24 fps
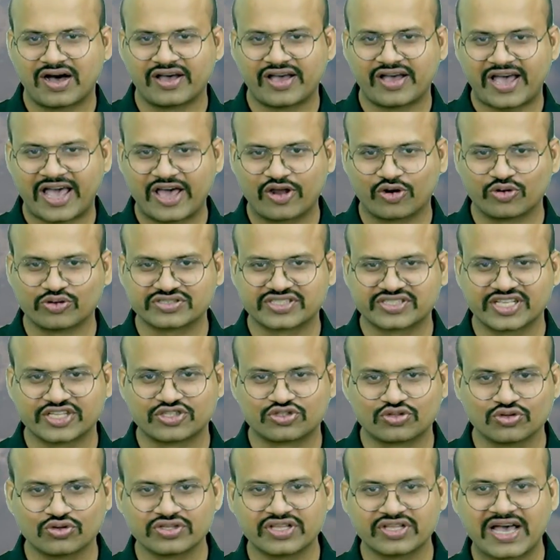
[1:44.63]
arrows, they
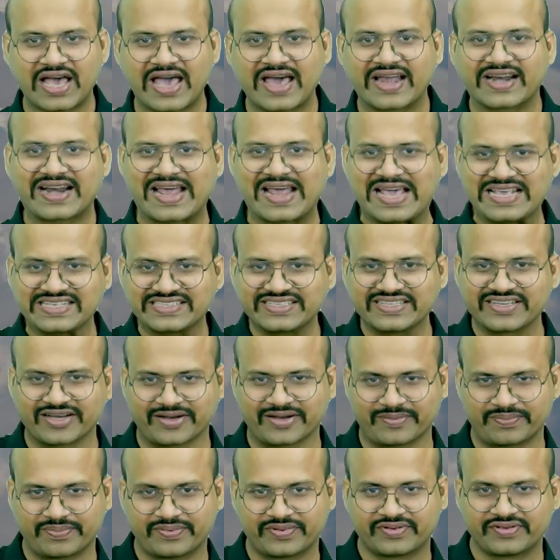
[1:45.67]
show the air rising
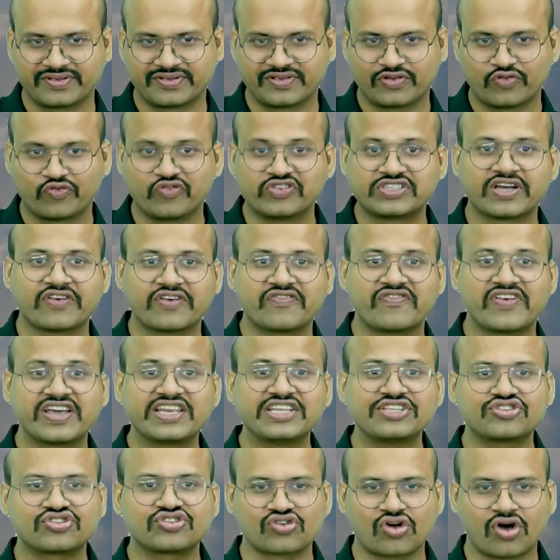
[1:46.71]
up, which are very
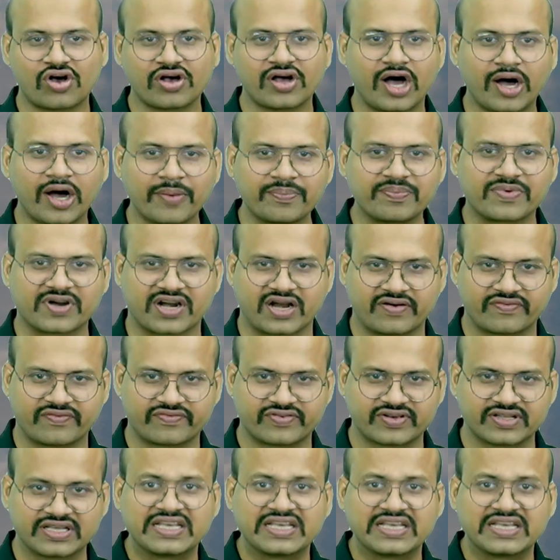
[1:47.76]
strong updraft.